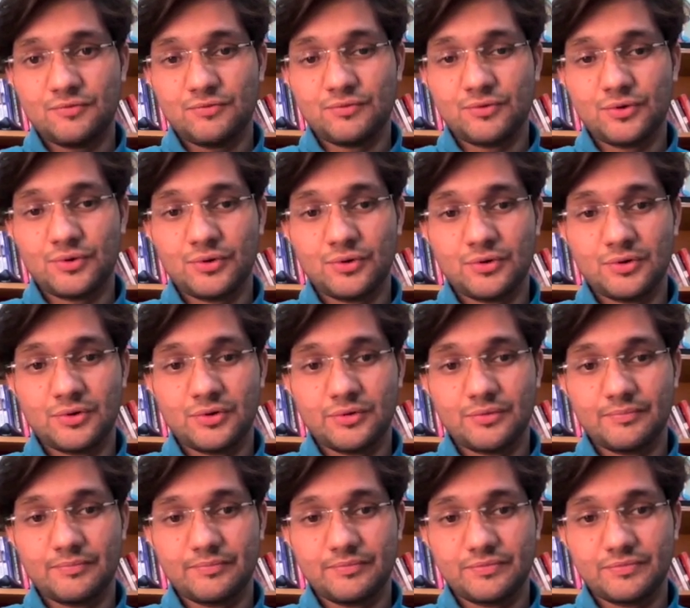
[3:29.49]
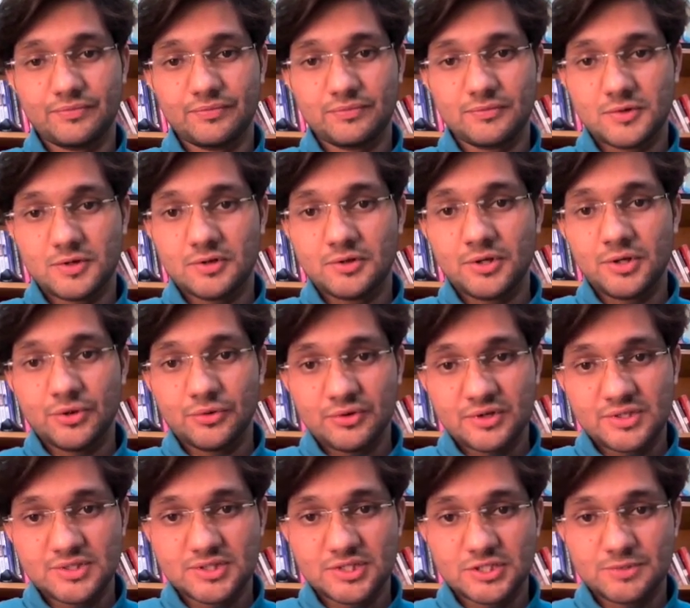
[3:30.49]
for your
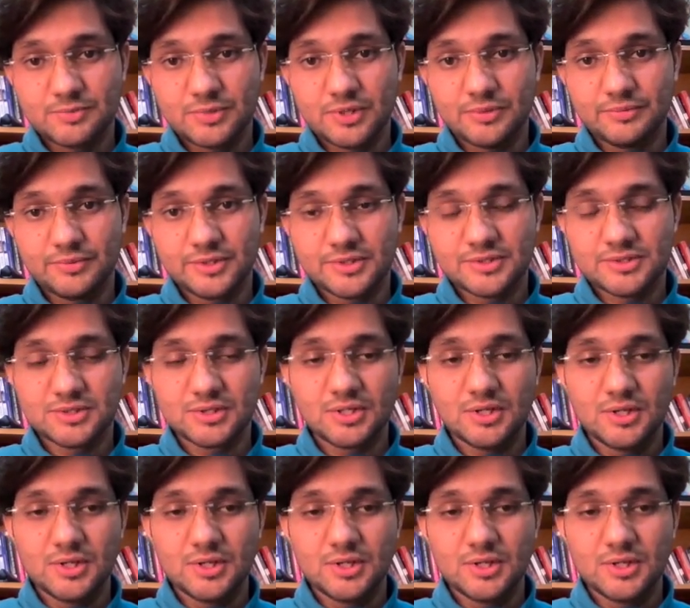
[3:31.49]
research purpose?